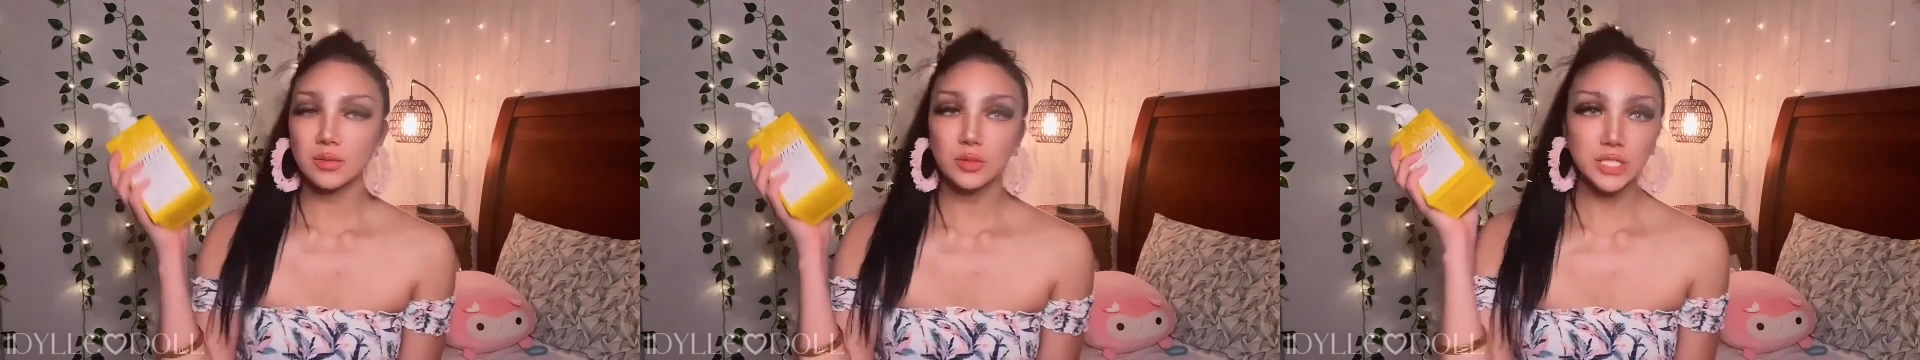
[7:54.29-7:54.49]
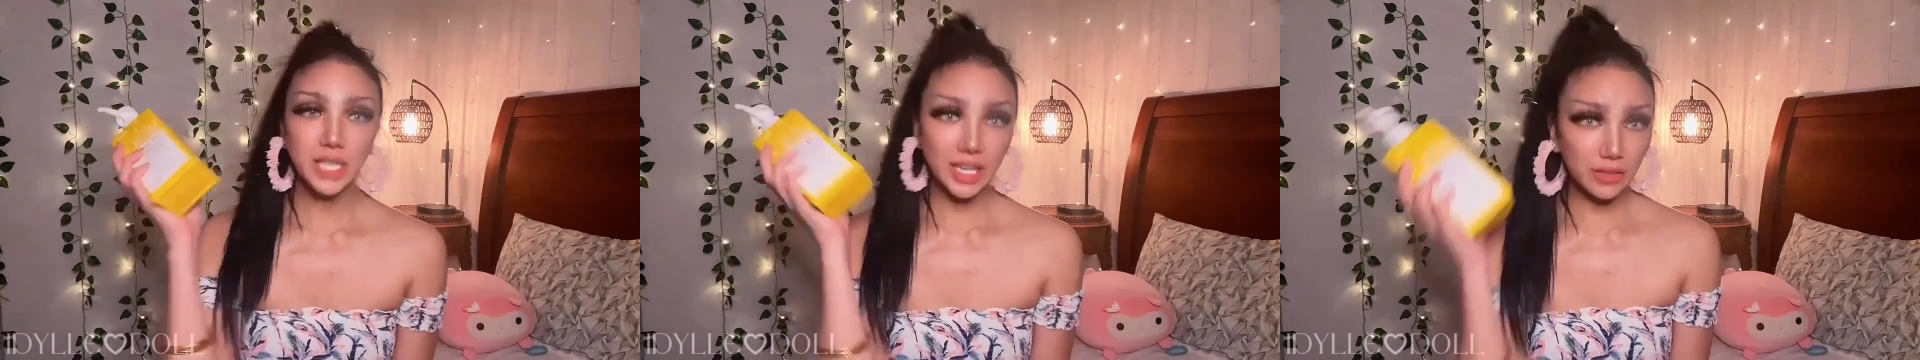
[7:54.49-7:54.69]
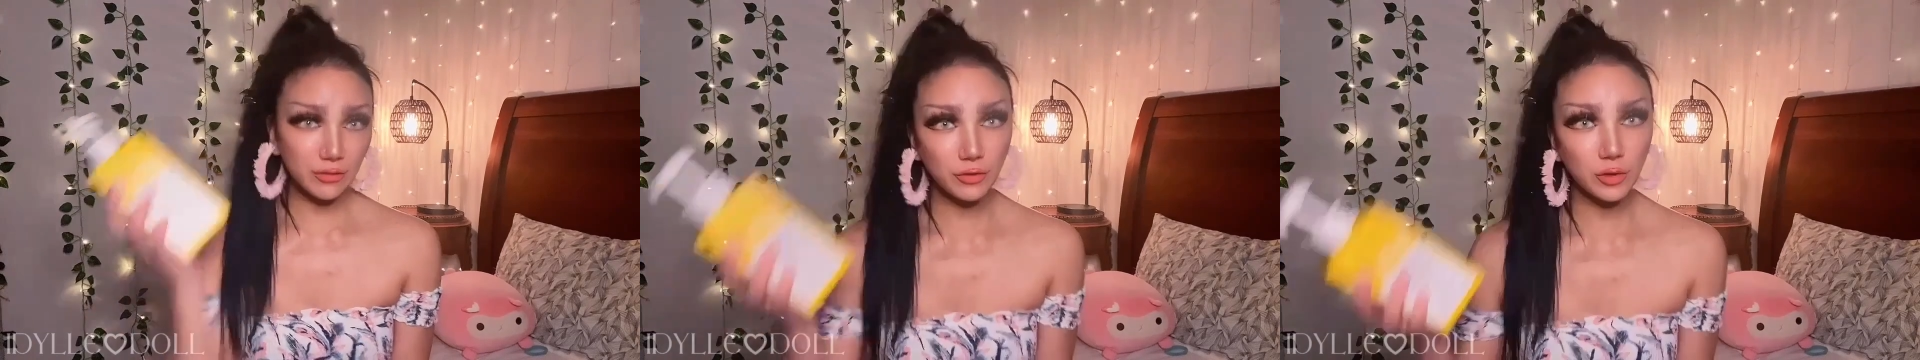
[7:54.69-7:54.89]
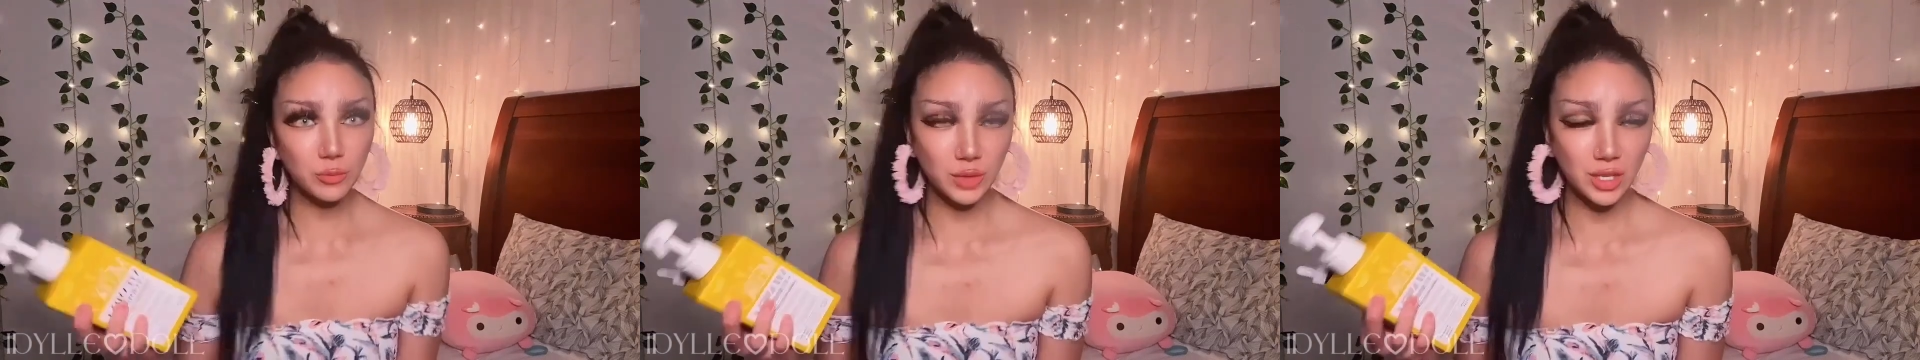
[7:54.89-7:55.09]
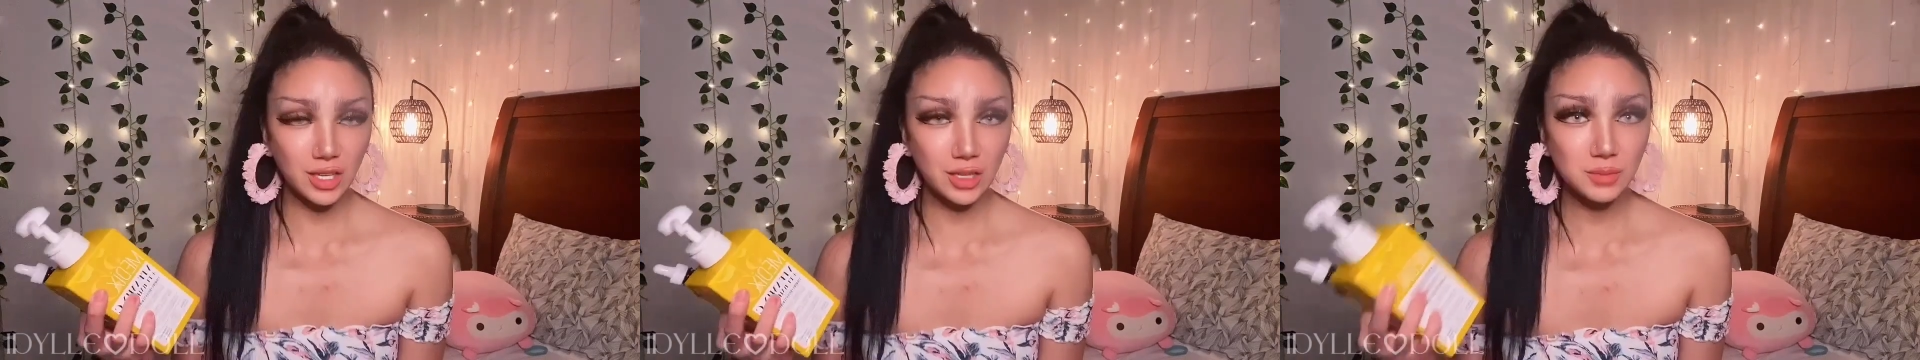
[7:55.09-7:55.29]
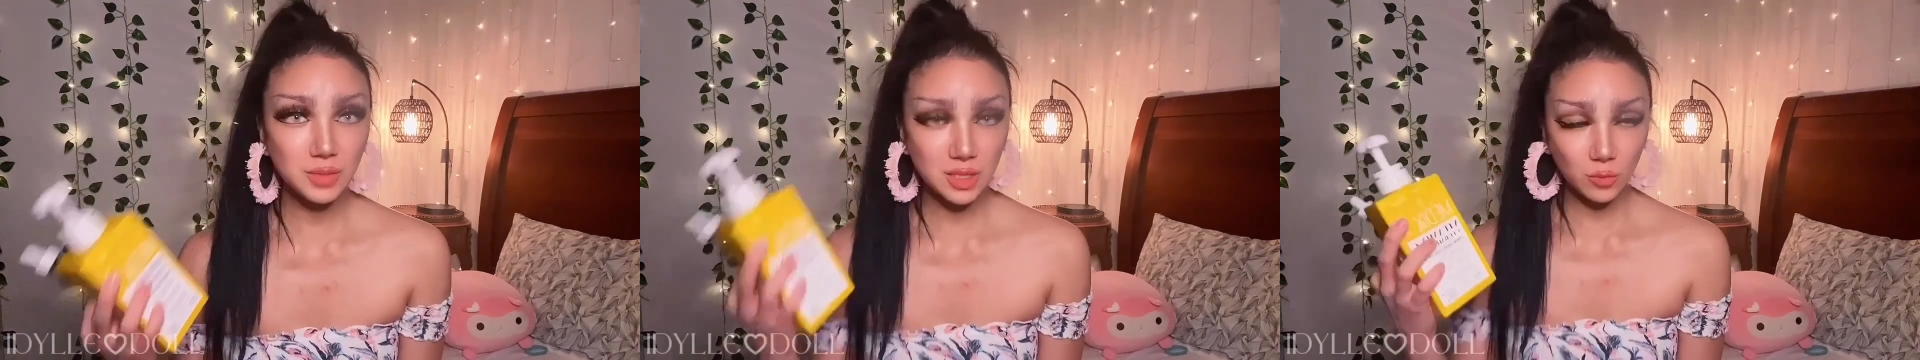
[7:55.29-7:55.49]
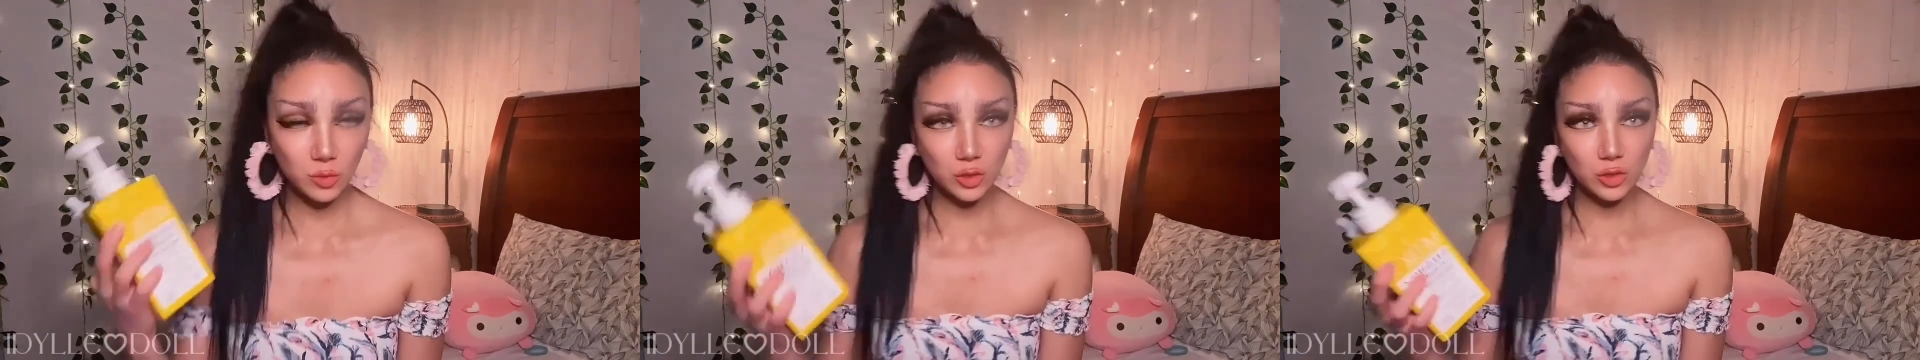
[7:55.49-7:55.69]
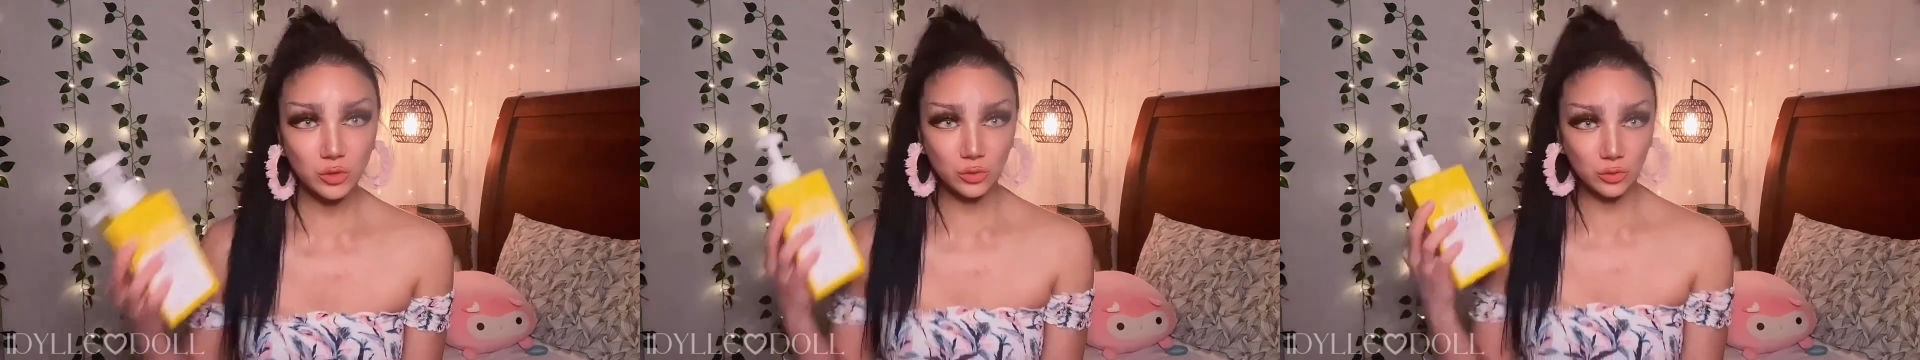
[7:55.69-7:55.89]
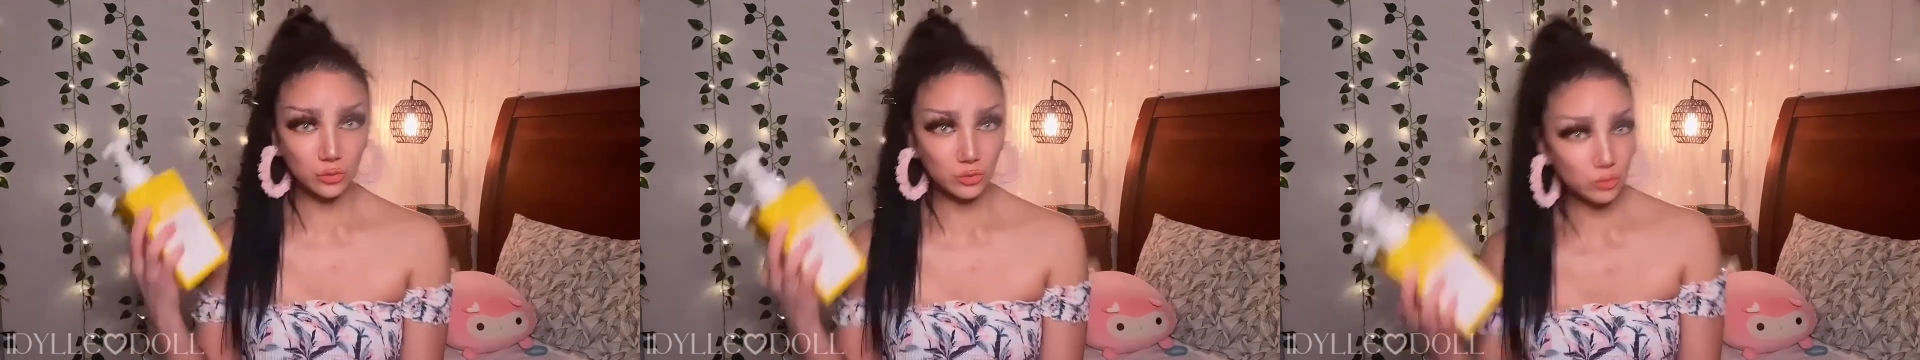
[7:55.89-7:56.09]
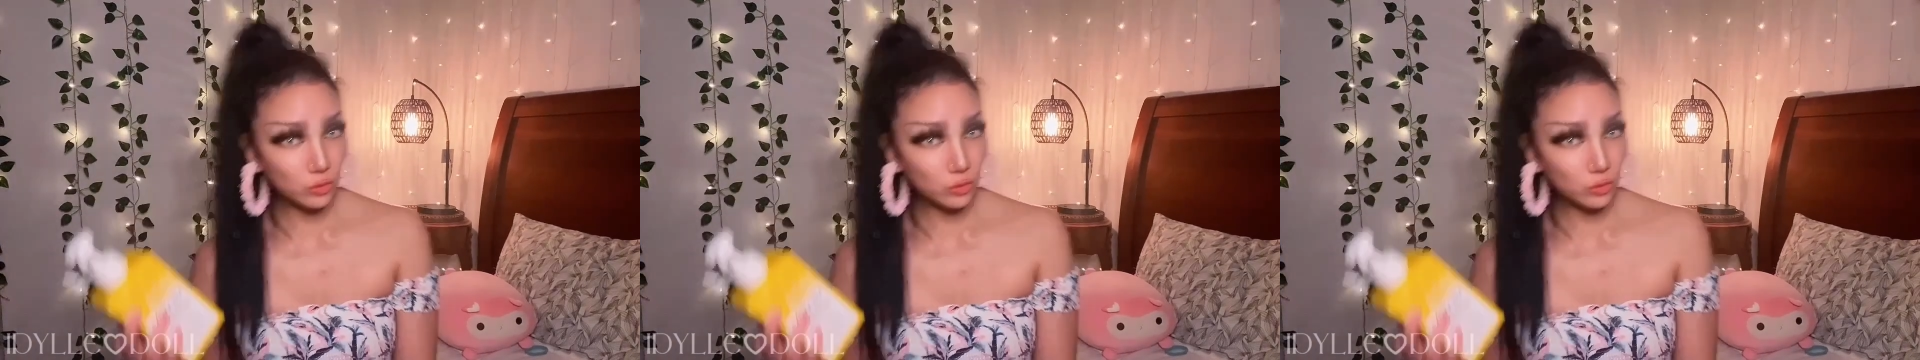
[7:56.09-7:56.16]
take it from me, I'm someone who